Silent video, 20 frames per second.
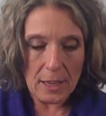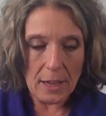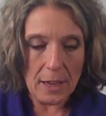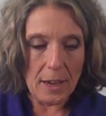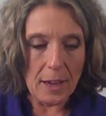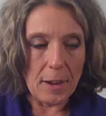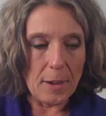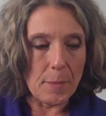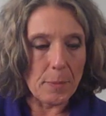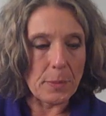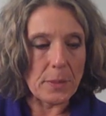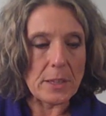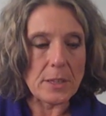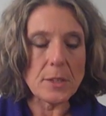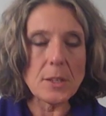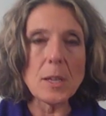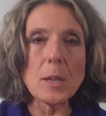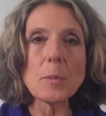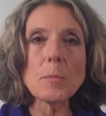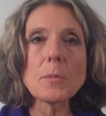um,
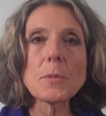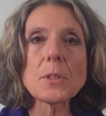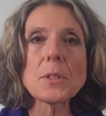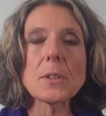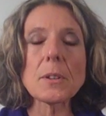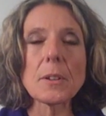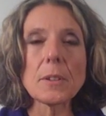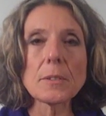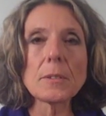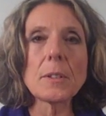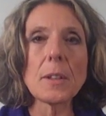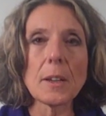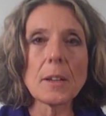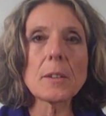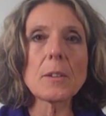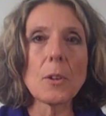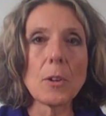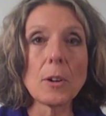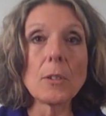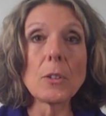seems uh,
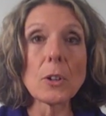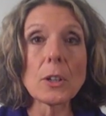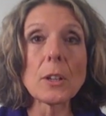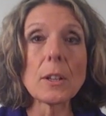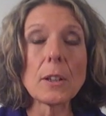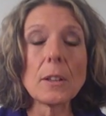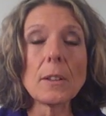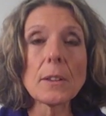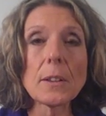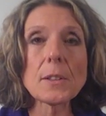like overkill,